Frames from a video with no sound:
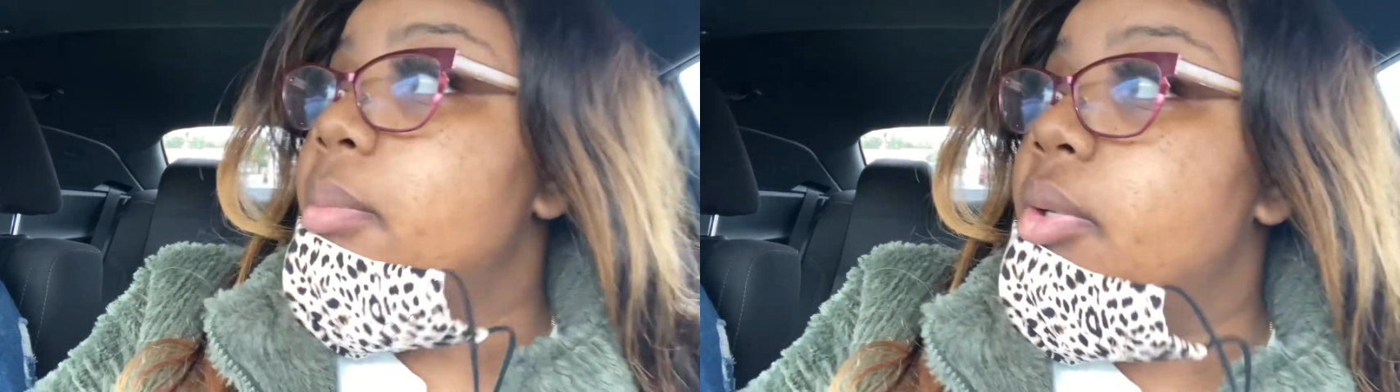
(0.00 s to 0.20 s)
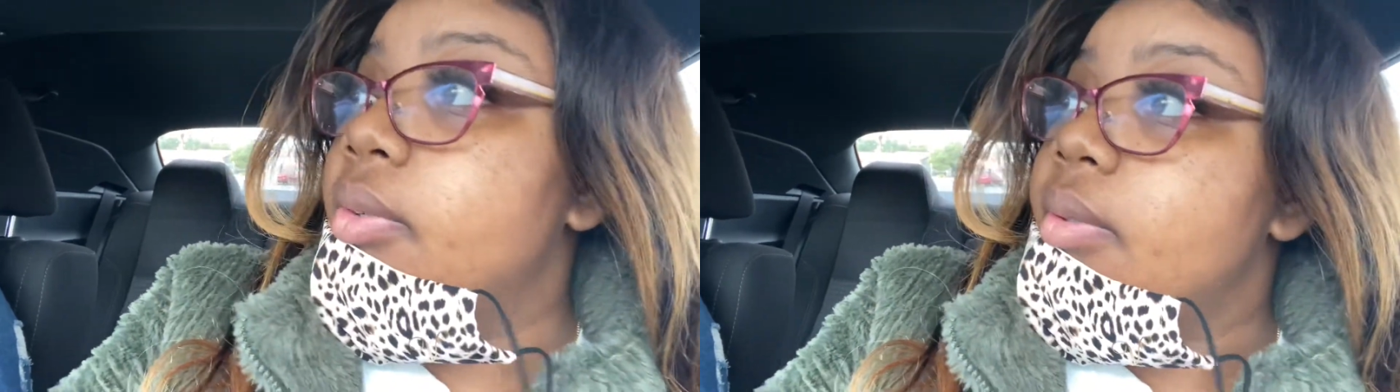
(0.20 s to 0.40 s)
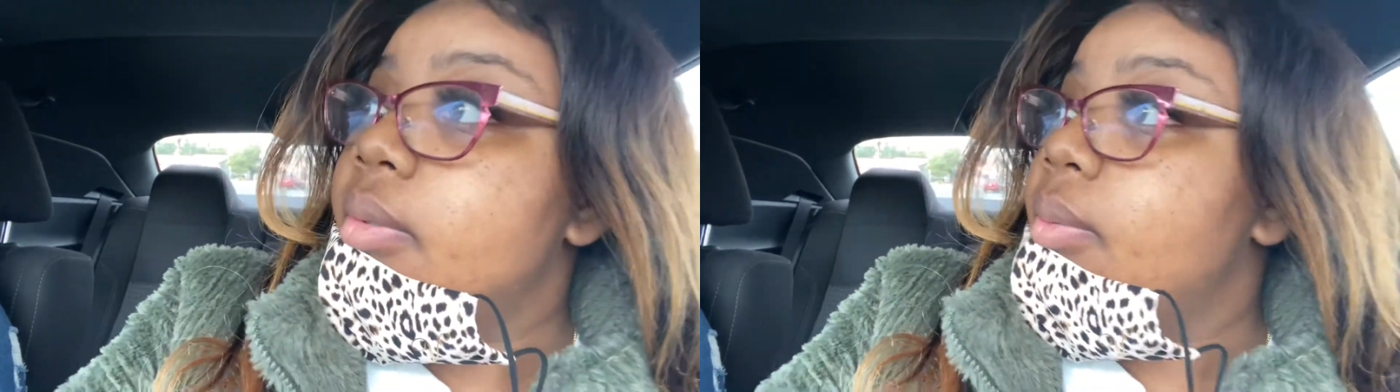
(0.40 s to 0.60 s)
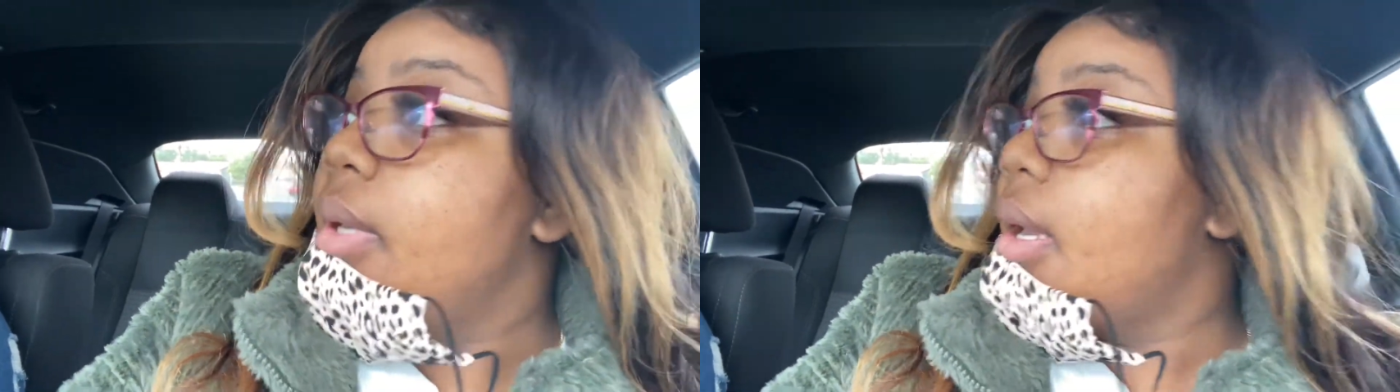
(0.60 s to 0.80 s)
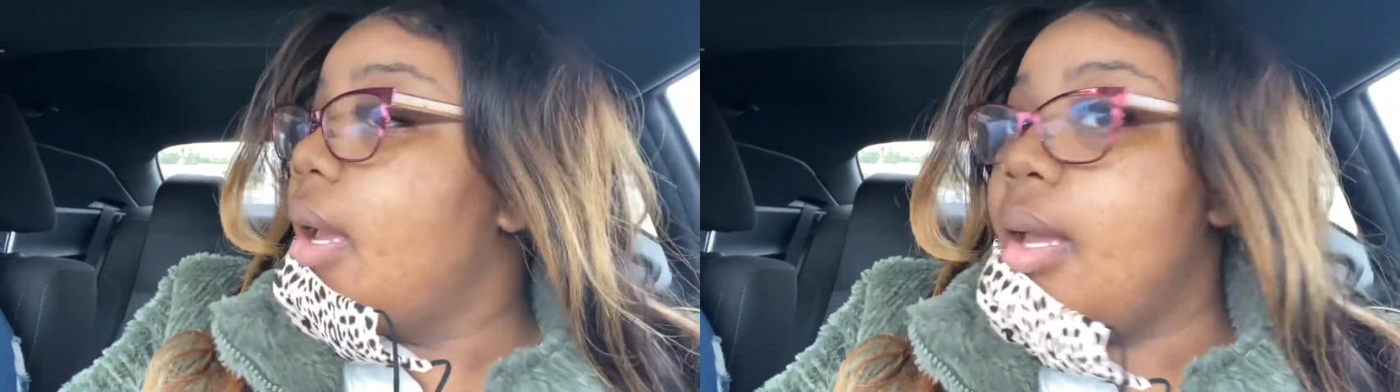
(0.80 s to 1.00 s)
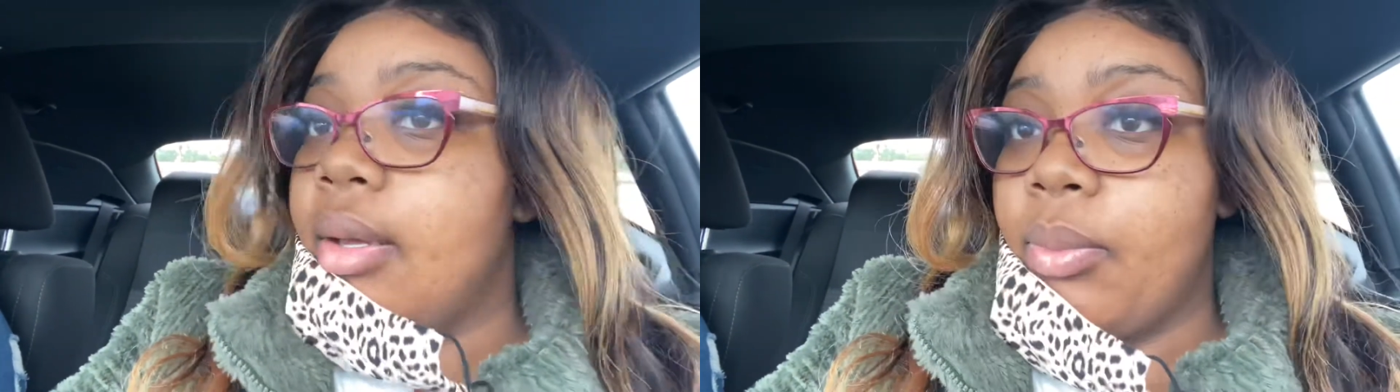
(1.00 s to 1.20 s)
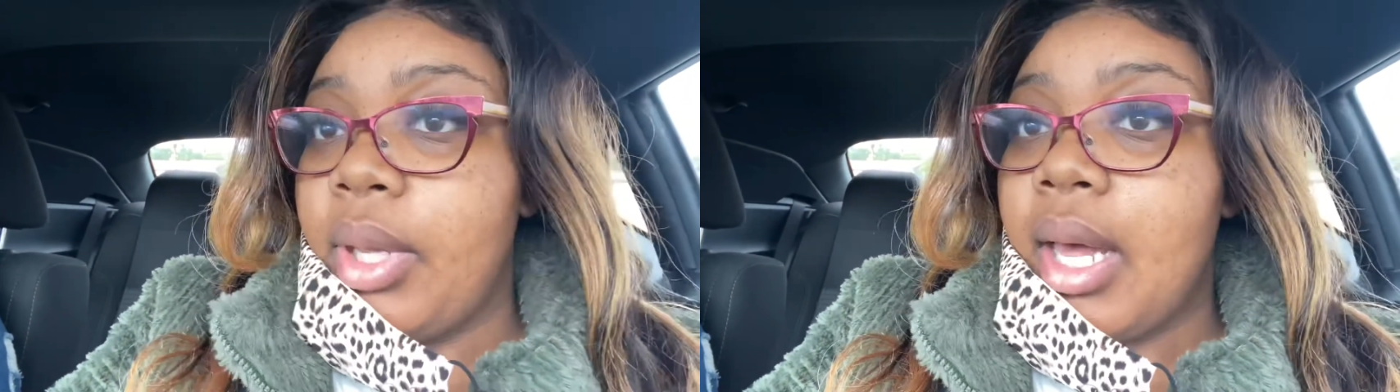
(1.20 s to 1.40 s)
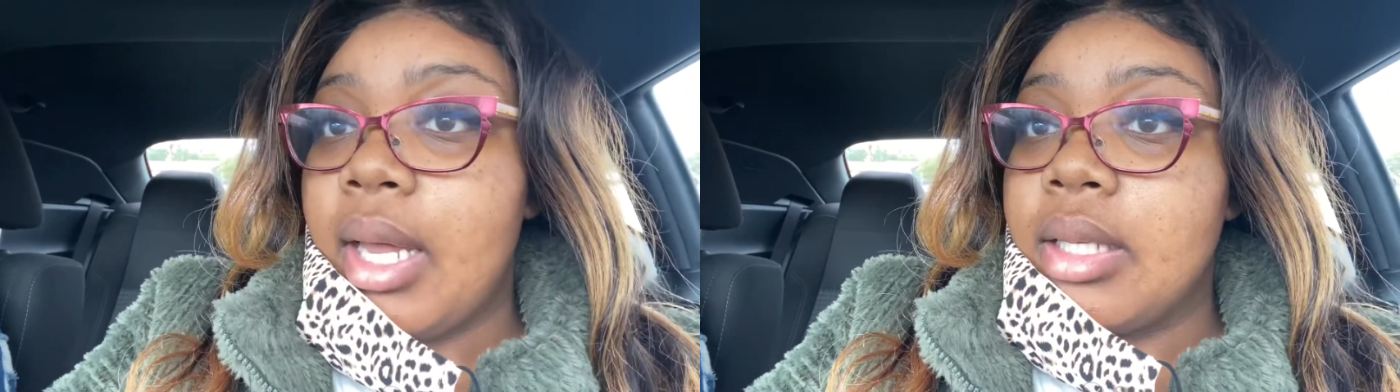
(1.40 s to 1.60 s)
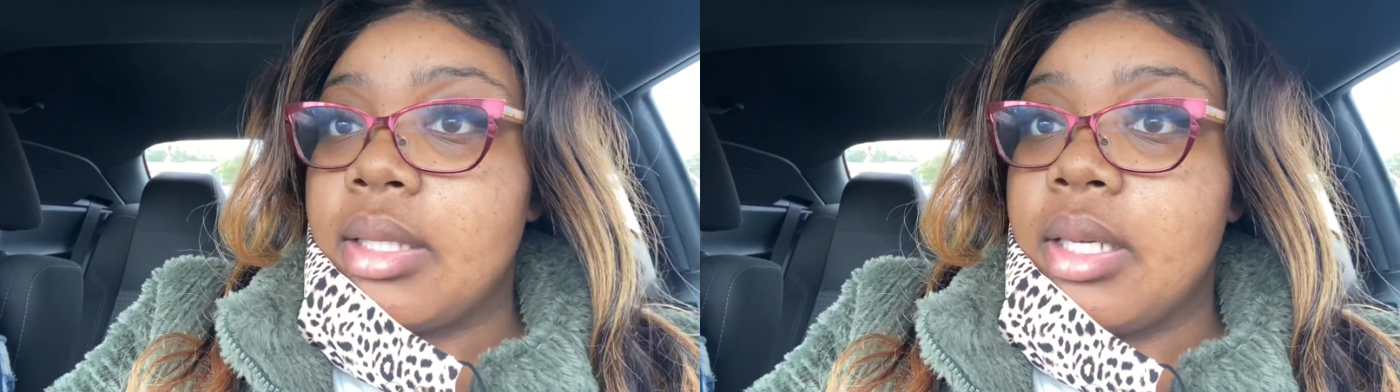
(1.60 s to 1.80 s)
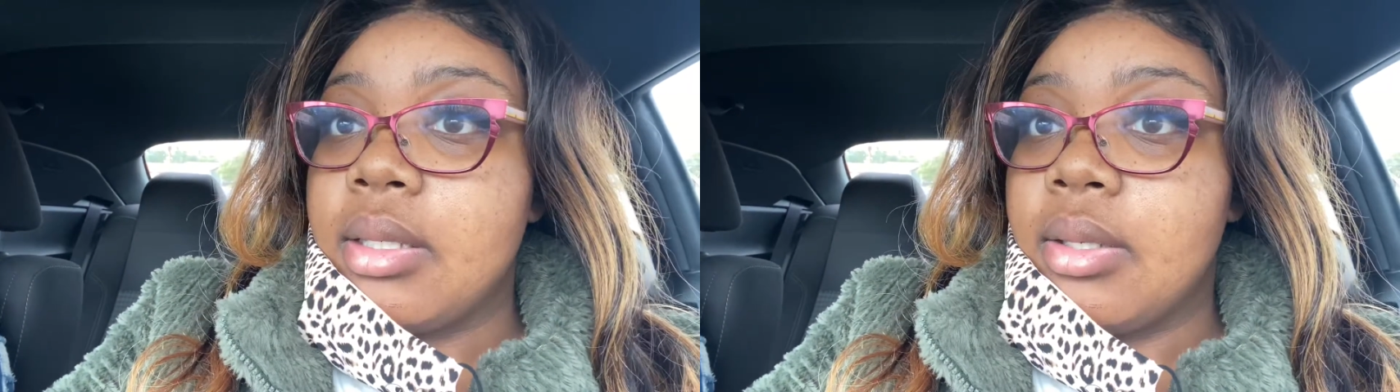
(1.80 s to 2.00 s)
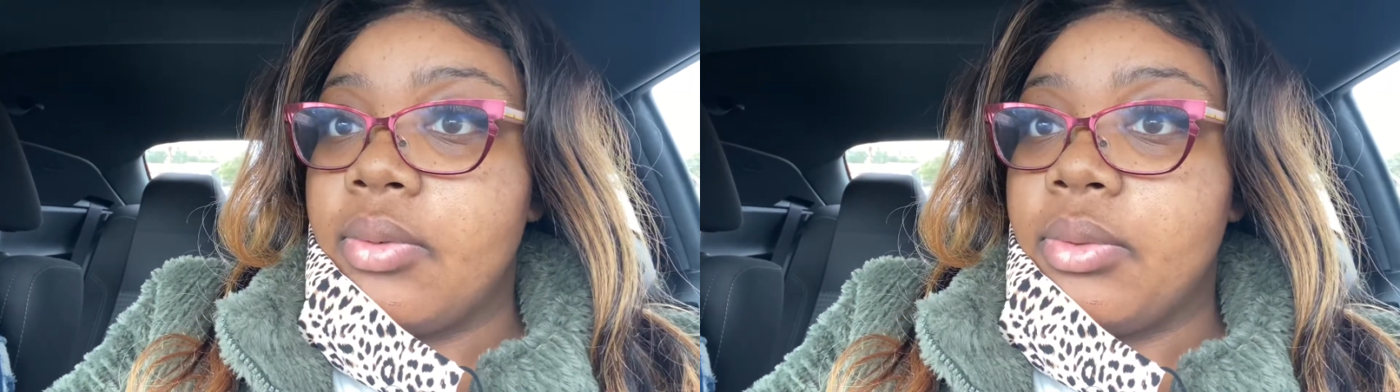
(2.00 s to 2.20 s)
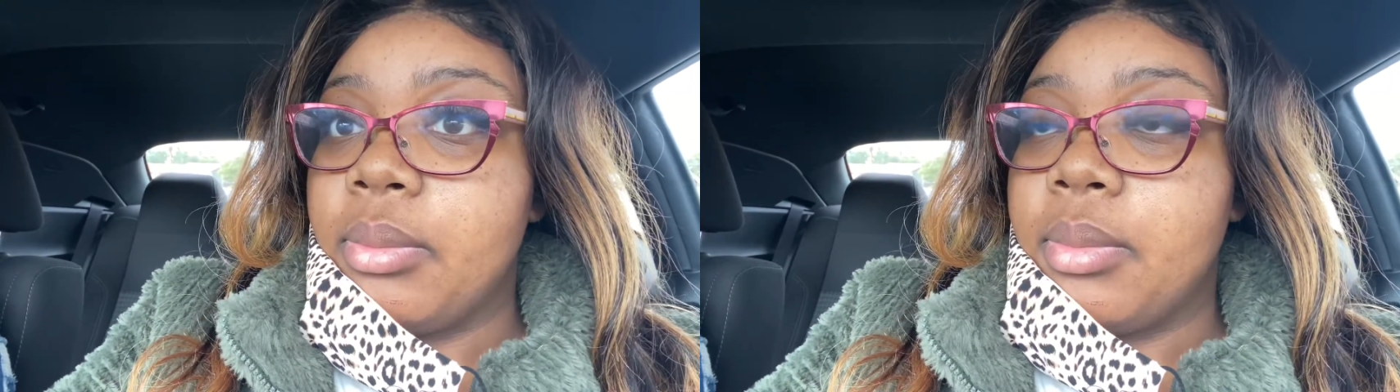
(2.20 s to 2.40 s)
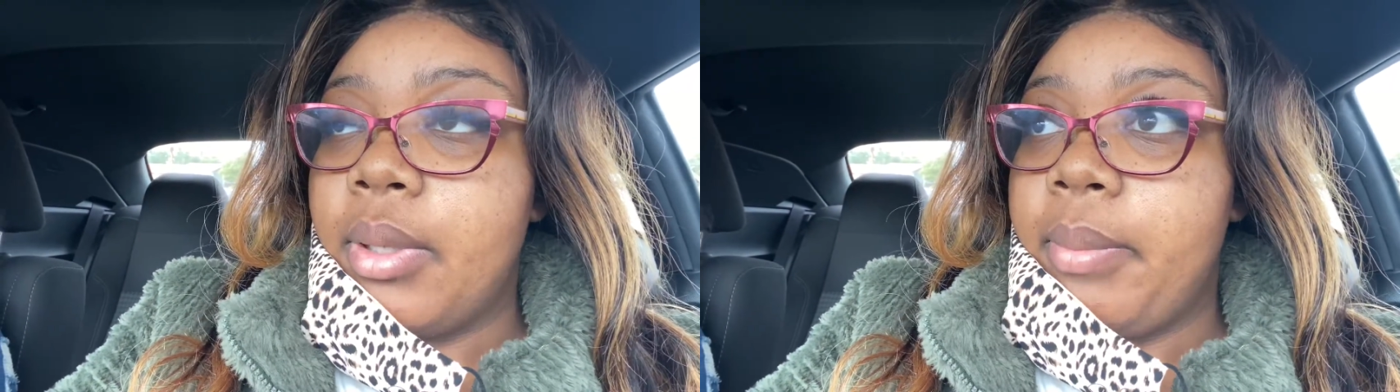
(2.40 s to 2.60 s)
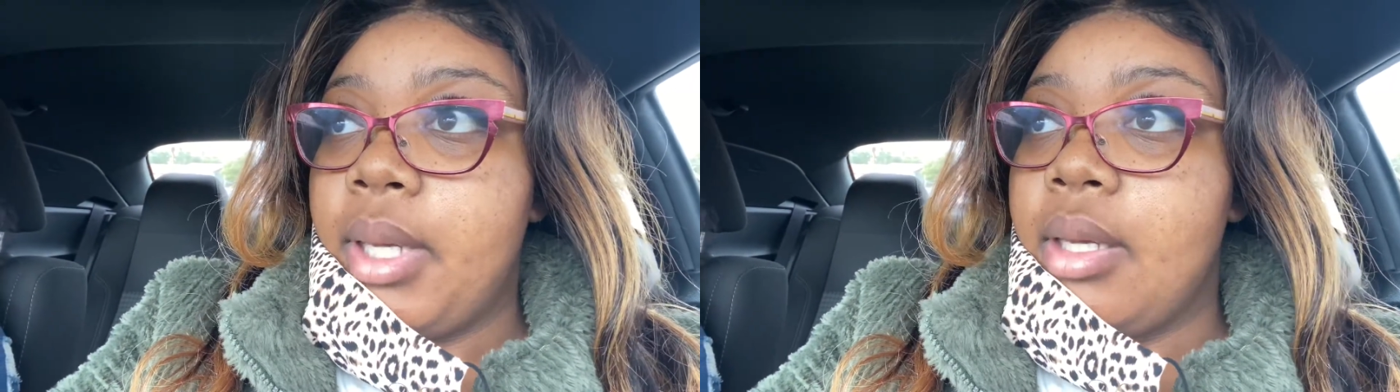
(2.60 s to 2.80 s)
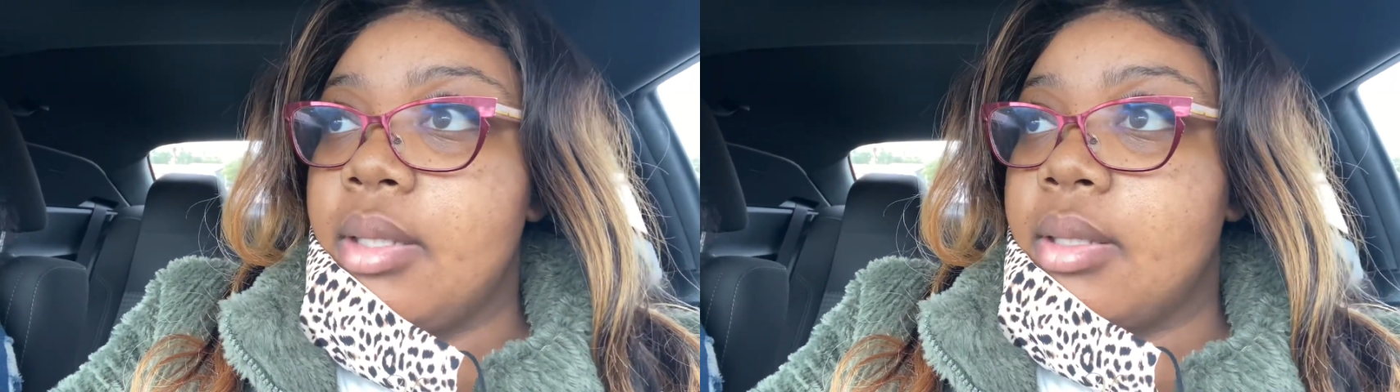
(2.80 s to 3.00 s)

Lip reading: we got like 6 of them a piece.